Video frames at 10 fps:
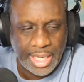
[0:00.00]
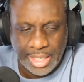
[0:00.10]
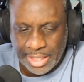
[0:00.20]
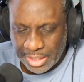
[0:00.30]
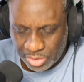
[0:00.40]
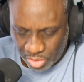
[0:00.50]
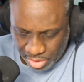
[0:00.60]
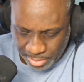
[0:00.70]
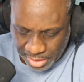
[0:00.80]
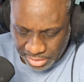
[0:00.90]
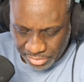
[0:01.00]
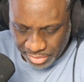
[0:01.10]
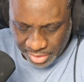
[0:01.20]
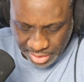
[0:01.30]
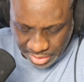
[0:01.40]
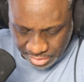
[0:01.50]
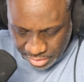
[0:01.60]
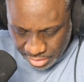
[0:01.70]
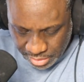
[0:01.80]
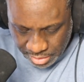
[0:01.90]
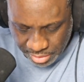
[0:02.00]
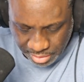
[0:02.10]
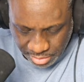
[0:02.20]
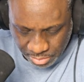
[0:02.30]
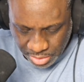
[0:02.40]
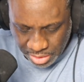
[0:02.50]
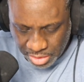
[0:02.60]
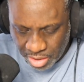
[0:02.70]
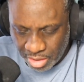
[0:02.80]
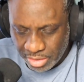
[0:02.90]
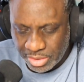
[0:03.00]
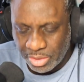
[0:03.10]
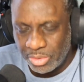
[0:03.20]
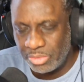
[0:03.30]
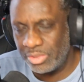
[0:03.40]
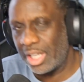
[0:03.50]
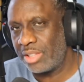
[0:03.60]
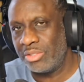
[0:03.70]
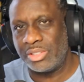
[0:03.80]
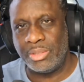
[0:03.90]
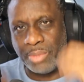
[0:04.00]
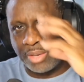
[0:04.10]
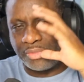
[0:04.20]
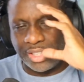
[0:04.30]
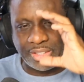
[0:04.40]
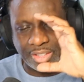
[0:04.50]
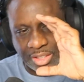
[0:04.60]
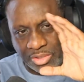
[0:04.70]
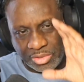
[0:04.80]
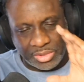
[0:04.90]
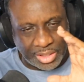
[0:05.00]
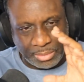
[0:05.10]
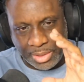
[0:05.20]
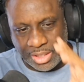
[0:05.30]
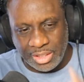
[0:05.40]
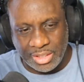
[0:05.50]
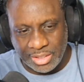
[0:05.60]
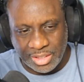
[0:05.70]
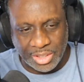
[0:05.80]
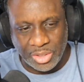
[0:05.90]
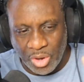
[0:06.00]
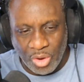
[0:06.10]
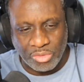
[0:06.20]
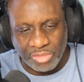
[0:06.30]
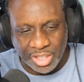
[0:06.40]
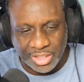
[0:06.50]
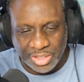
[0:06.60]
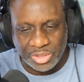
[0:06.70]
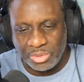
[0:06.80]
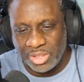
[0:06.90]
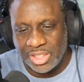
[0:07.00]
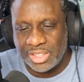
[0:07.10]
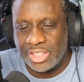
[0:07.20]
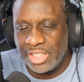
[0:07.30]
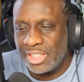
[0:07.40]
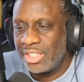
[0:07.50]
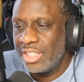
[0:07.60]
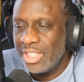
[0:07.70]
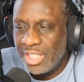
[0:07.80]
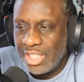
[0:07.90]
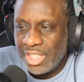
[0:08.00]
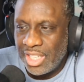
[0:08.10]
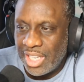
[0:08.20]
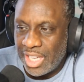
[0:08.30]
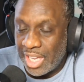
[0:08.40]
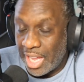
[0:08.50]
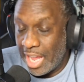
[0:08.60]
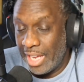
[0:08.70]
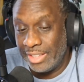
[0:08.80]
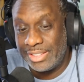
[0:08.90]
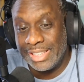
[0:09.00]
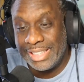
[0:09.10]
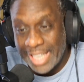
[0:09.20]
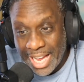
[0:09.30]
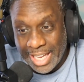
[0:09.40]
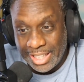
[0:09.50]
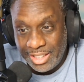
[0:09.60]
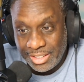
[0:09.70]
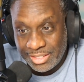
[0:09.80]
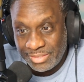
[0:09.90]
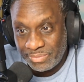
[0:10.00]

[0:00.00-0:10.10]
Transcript: and I talk about different things with the dog. So like you'll see my face, and then you'll see the dog running and doing his thing. And today,